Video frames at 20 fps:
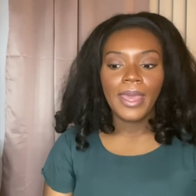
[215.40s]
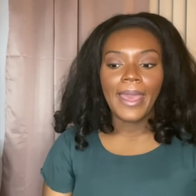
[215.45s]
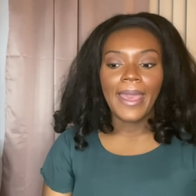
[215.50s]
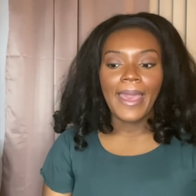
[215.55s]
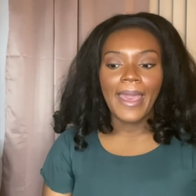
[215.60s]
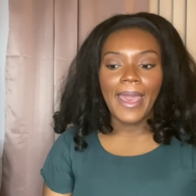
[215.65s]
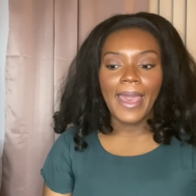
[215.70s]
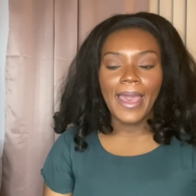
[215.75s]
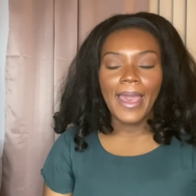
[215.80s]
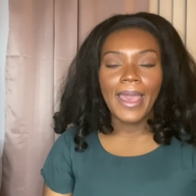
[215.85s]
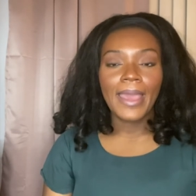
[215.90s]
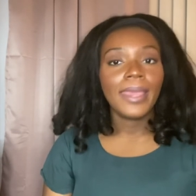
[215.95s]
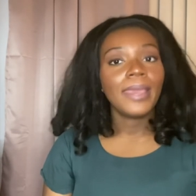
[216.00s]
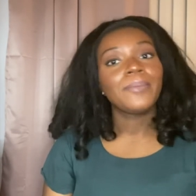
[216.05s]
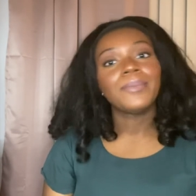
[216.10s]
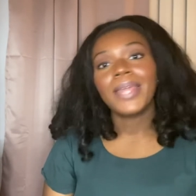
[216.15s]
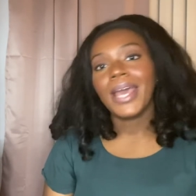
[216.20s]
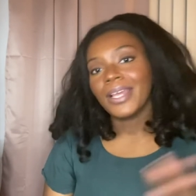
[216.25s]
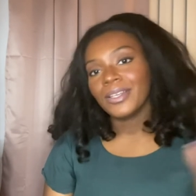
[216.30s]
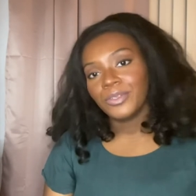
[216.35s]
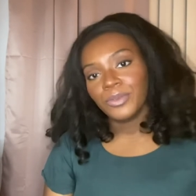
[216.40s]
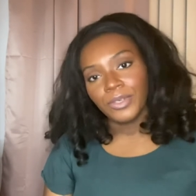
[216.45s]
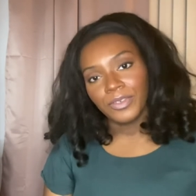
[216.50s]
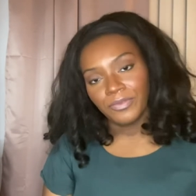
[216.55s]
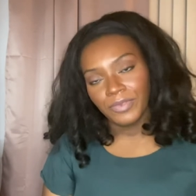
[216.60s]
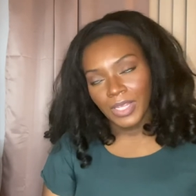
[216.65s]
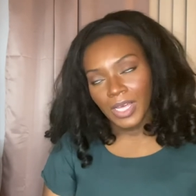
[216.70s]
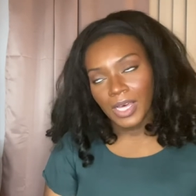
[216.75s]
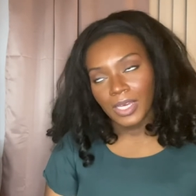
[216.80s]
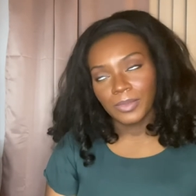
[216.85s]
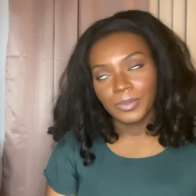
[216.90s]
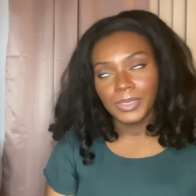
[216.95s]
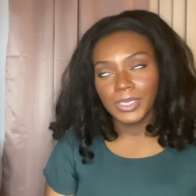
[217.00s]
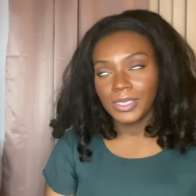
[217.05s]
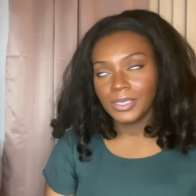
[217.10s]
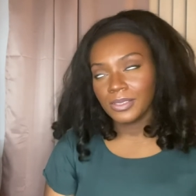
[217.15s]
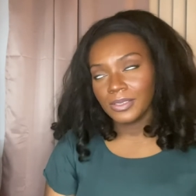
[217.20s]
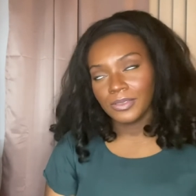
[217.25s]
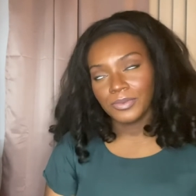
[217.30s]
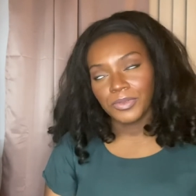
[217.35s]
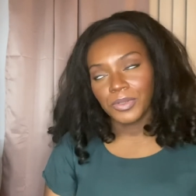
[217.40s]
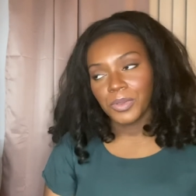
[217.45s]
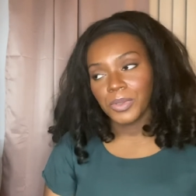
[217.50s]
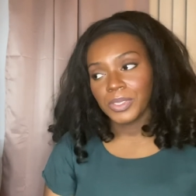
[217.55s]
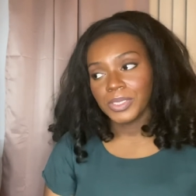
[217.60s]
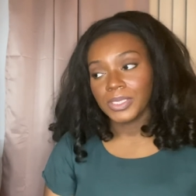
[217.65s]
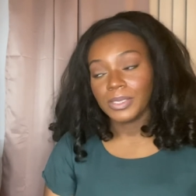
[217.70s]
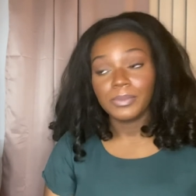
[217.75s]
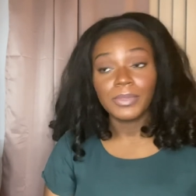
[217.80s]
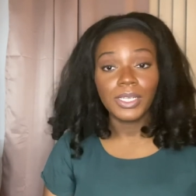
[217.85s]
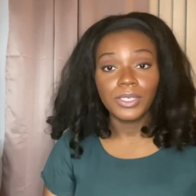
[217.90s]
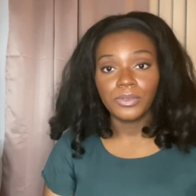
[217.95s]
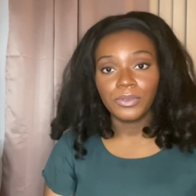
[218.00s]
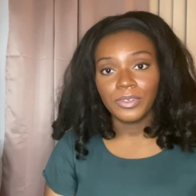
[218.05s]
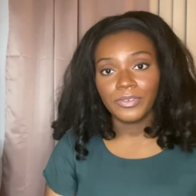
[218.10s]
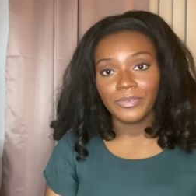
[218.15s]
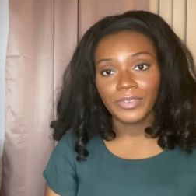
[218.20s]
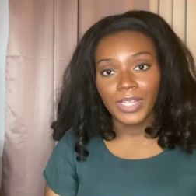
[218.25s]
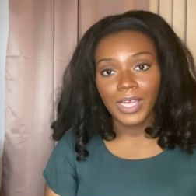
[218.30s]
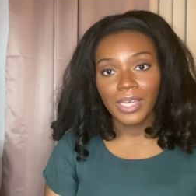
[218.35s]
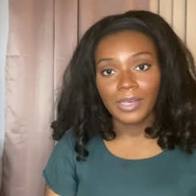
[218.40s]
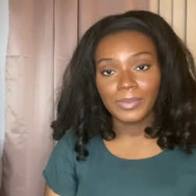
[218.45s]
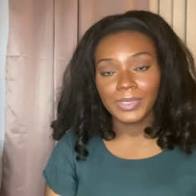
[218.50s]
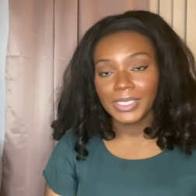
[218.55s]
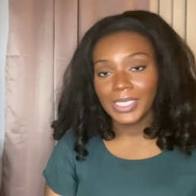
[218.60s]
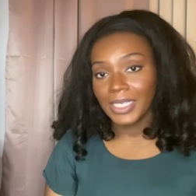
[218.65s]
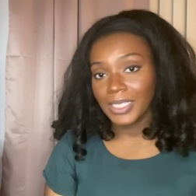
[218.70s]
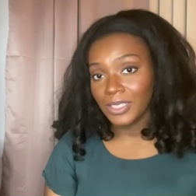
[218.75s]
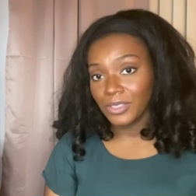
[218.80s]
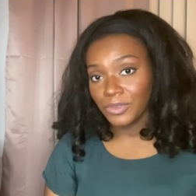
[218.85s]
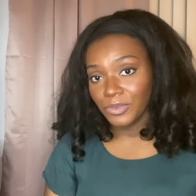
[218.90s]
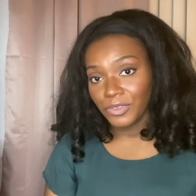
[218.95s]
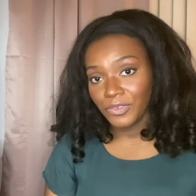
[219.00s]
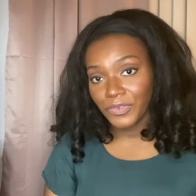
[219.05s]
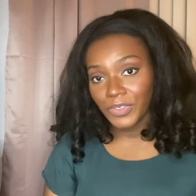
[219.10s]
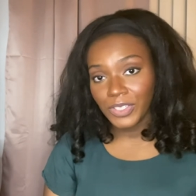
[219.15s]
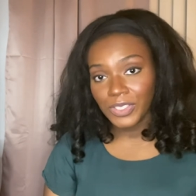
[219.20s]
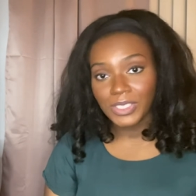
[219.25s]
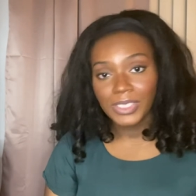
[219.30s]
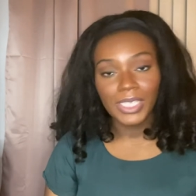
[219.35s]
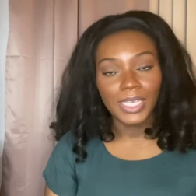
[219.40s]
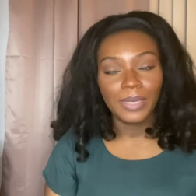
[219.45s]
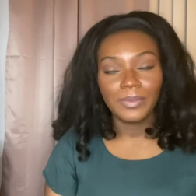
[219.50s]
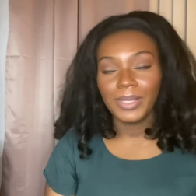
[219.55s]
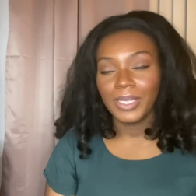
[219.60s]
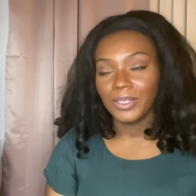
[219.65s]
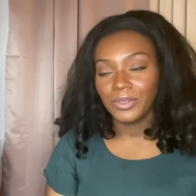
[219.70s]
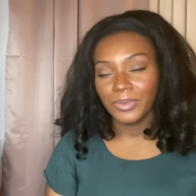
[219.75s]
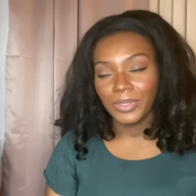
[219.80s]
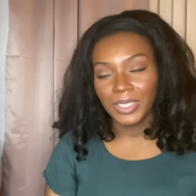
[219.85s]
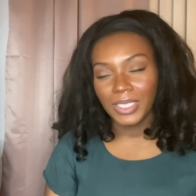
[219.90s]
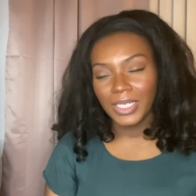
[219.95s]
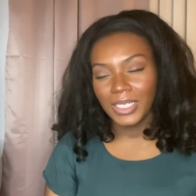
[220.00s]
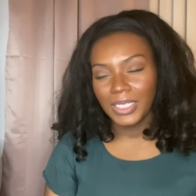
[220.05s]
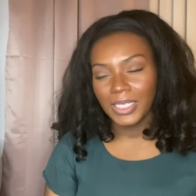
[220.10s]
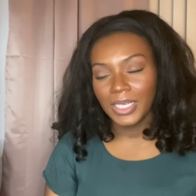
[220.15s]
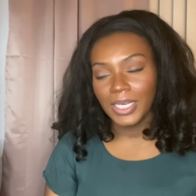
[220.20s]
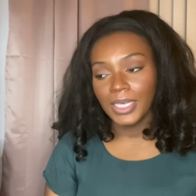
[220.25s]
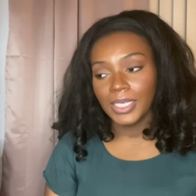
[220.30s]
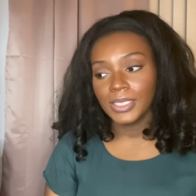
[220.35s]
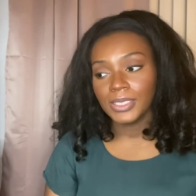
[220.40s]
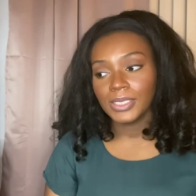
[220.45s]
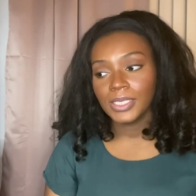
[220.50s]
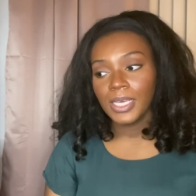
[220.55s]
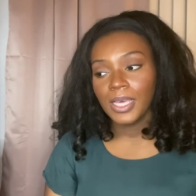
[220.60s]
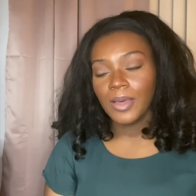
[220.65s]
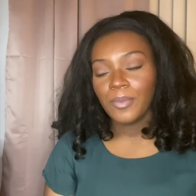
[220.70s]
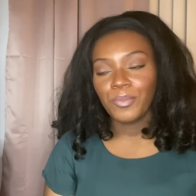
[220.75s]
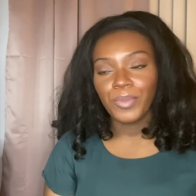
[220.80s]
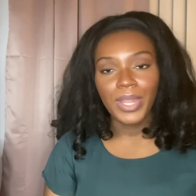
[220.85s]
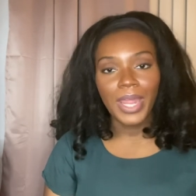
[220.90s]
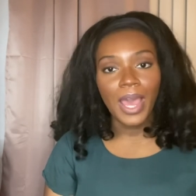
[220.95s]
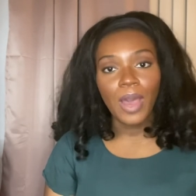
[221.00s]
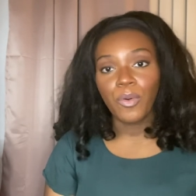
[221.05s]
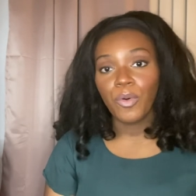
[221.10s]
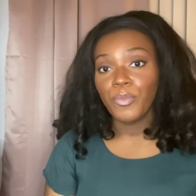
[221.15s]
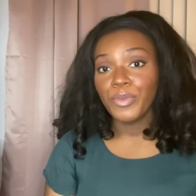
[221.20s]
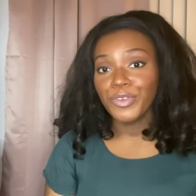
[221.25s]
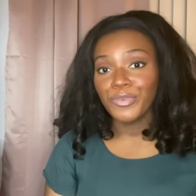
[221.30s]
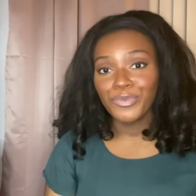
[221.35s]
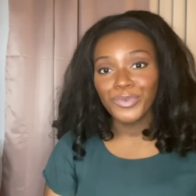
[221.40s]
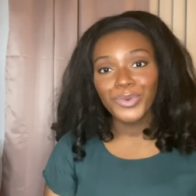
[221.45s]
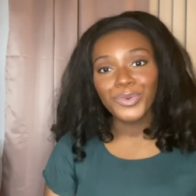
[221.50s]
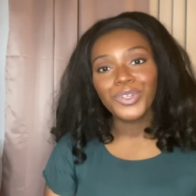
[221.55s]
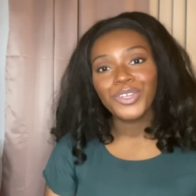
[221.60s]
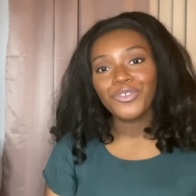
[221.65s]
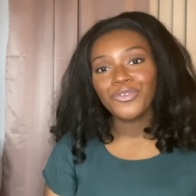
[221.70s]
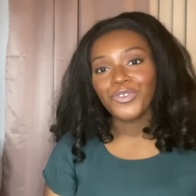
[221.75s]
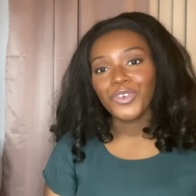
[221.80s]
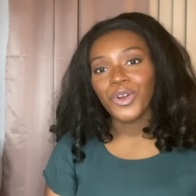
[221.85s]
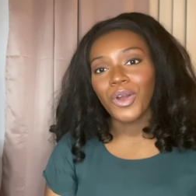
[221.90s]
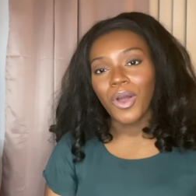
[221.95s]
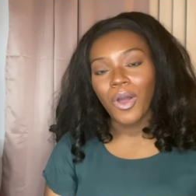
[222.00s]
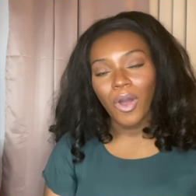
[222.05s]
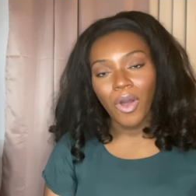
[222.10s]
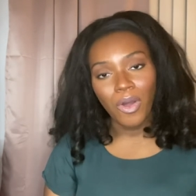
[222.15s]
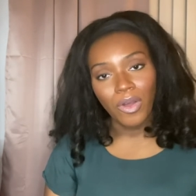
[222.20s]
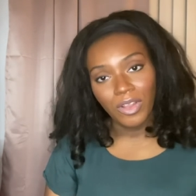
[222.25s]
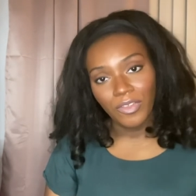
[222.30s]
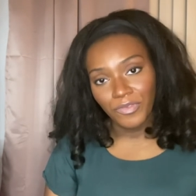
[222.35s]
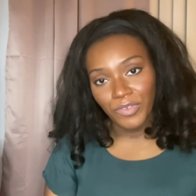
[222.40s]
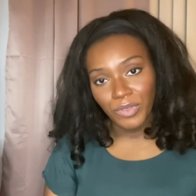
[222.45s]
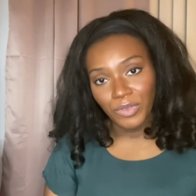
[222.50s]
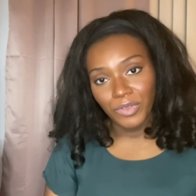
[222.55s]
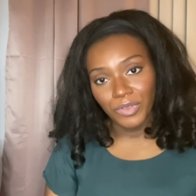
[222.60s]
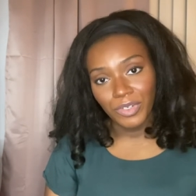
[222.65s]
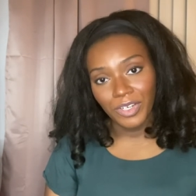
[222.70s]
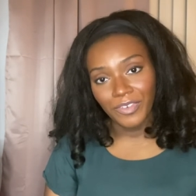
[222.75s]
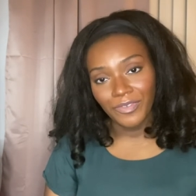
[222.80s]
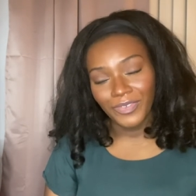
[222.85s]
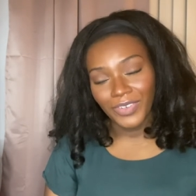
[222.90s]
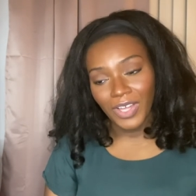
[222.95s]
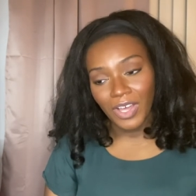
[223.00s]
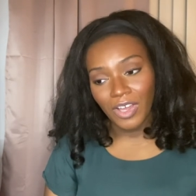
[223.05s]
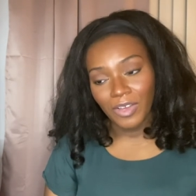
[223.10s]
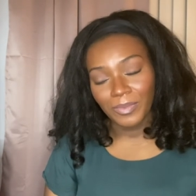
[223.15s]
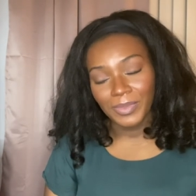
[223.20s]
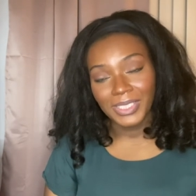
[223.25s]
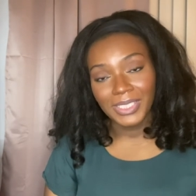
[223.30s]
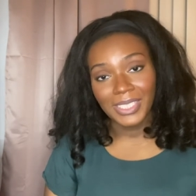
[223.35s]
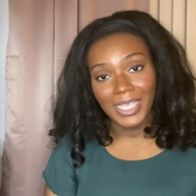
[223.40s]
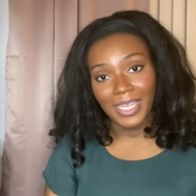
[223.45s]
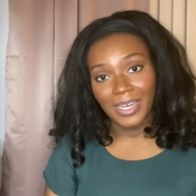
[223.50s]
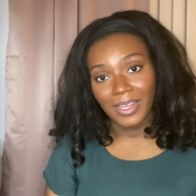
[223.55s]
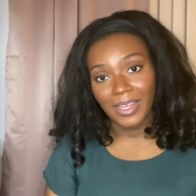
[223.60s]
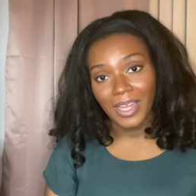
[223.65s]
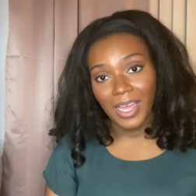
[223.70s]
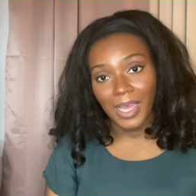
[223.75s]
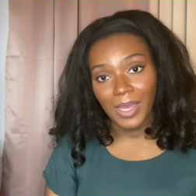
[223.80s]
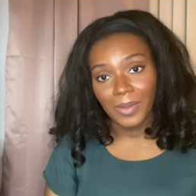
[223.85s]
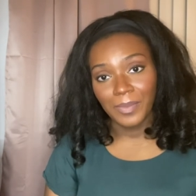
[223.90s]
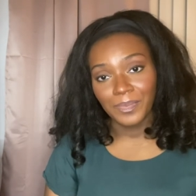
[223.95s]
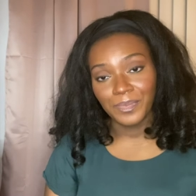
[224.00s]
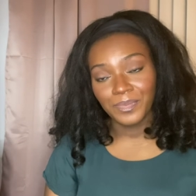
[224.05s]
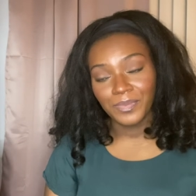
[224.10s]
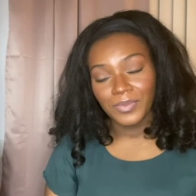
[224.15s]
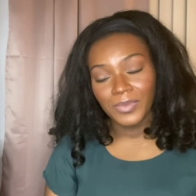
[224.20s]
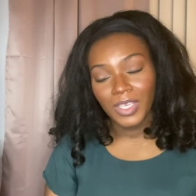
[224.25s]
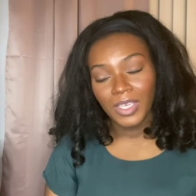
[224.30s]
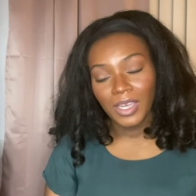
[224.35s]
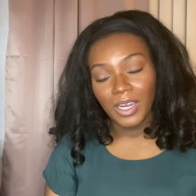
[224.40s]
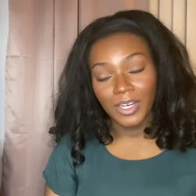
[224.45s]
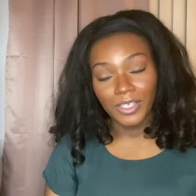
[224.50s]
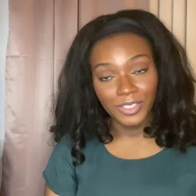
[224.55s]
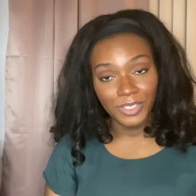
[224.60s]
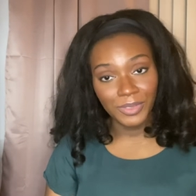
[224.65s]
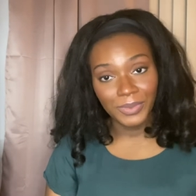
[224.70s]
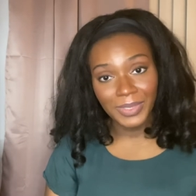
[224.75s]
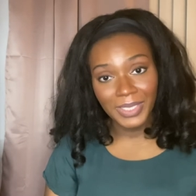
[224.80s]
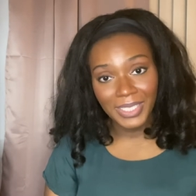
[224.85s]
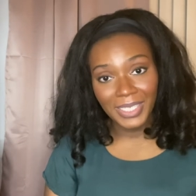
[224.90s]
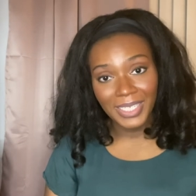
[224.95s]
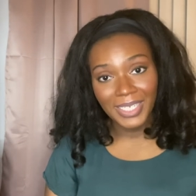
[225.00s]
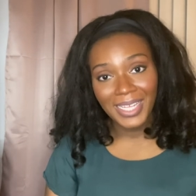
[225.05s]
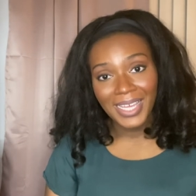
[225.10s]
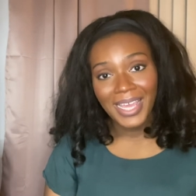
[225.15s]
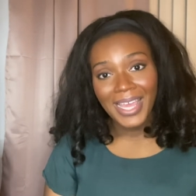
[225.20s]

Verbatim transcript: I am not doing Vlogmas. Of course, I'm not doing Vlogmas. I didn't do the first day. I'm not doing any days, but I will be rooting for all of you during Vlogmas that um, are doing it.